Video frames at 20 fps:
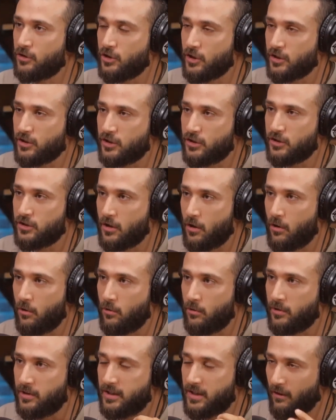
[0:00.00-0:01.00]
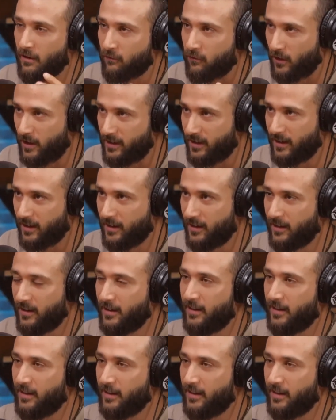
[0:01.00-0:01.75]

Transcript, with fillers: are just so different,